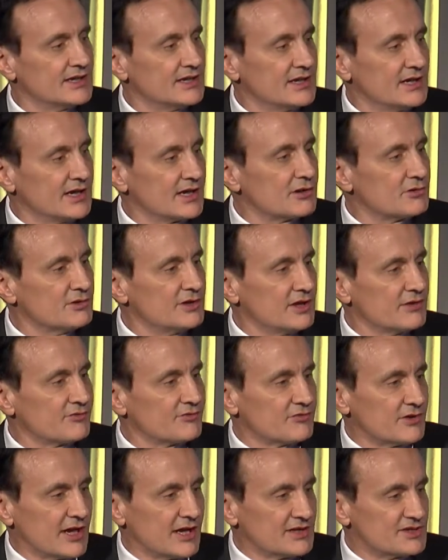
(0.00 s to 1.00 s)
including
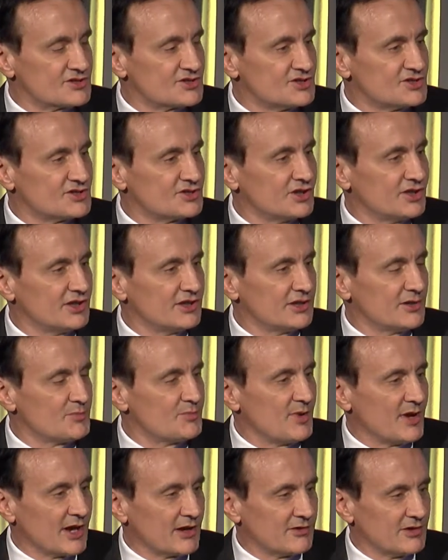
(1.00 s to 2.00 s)
France. She studied in
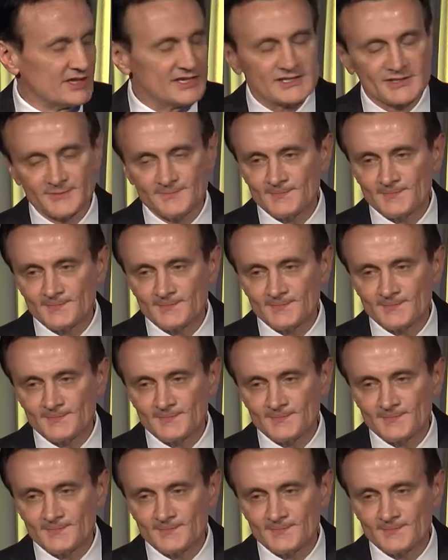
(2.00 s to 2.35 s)
Paris.